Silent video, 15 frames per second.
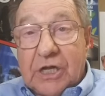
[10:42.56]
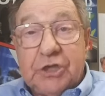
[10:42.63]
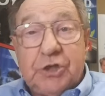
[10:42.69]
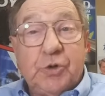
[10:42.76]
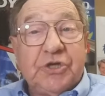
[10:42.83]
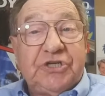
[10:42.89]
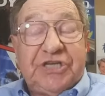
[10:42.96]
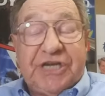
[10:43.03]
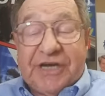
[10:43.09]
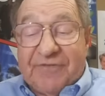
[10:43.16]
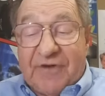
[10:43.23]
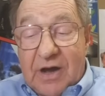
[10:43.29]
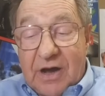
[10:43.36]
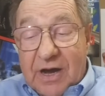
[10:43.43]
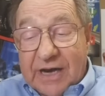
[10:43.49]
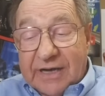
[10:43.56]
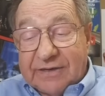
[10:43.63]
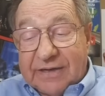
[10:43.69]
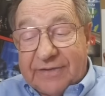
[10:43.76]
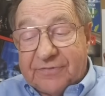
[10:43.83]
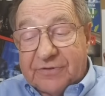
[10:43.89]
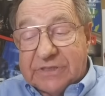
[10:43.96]
to achieve
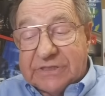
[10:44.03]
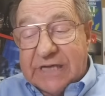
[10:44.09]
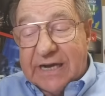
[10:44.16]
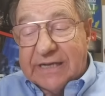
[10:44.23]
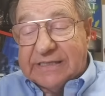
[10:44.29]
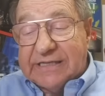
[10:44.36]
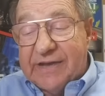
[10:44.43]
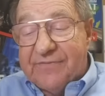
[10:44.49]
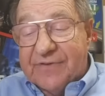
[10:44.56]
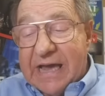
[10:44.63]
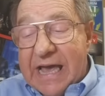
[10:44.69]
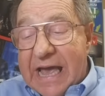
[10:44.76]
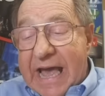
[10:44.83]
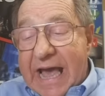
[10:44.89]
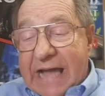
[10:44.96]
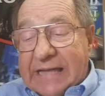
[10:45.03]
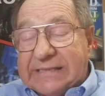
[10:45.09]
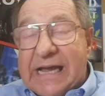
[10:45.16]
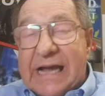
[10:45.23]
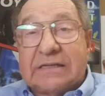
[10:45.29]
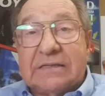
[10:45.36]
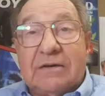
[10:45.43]
high-level scientific and
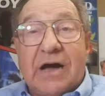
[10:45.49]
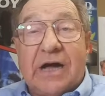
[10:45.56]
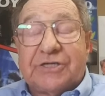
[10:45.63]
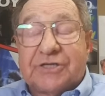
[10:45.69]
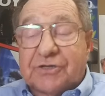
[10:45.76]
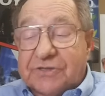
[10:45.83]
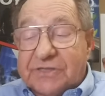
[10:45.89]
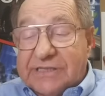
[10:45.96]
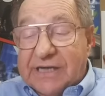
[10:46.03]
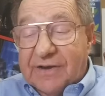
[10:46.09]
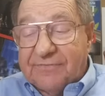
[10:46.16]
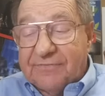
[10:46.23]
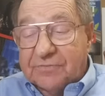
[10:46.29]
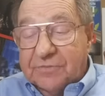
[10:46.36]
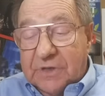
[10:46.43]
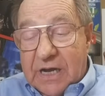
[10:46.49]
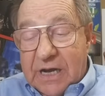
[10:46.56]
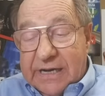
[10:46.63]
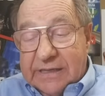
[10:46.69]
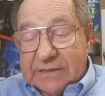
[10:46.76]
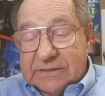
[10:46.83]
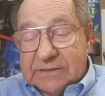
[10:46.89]
technological
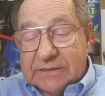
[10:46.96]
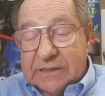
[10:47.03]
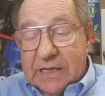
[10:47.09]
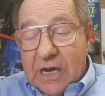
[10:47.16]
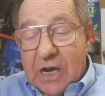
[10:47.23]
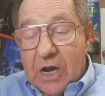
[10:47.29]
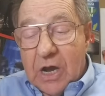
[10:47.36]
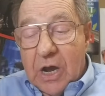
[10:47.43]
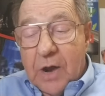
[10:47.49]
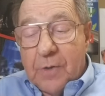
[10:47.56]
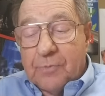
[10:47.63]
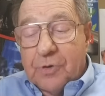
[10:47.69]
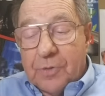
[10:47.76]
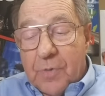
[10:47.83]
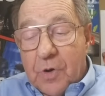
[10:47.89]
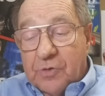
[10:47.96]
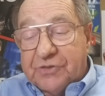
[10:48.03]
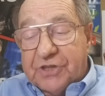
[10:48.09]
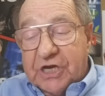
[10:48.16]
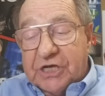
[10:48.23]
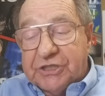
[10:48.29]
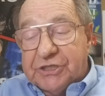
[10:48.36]
self-reliance, promote
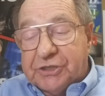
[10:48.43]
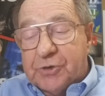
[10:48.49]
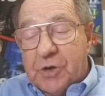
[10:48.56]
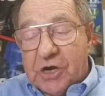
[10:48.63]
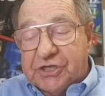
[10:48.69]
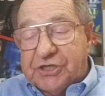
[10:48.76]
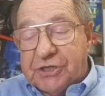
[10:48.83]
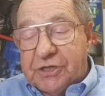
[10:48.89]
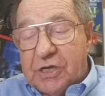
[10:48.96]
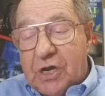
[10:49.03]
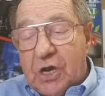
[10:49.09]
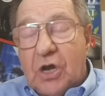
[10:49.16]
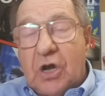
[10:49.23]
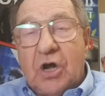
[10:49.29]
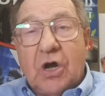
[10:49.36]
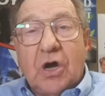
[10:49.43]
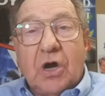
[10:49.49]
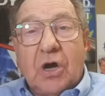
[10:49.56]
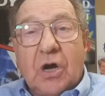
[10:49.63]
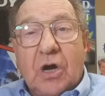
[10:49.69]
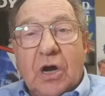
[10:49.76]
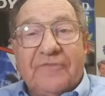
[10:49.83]
the construction
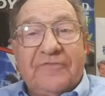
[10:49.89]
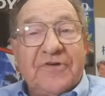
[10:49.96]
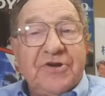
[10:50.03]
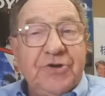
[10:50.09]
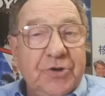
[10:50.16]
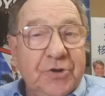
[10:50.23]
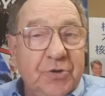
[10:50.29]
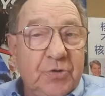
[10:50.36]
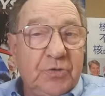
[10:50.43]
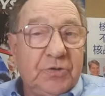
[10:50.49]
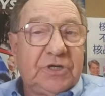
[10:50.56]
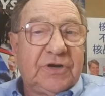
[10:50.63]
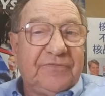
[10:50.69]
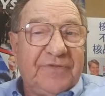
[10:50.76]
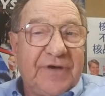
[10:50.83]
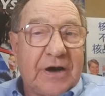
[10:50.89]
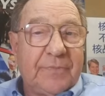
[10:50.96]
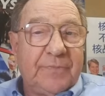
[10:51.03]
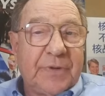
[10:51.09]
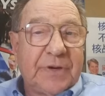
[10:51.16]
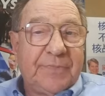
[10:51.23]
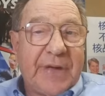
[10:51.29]
of a new
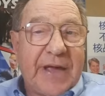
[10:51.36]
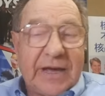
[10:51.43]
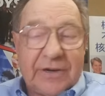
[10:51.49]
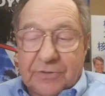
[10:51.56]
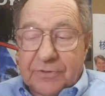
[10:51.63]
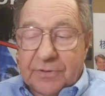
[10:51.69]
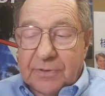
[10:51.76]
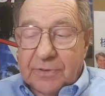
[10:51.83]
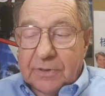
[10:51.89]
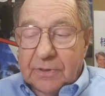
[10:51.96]
development pattern,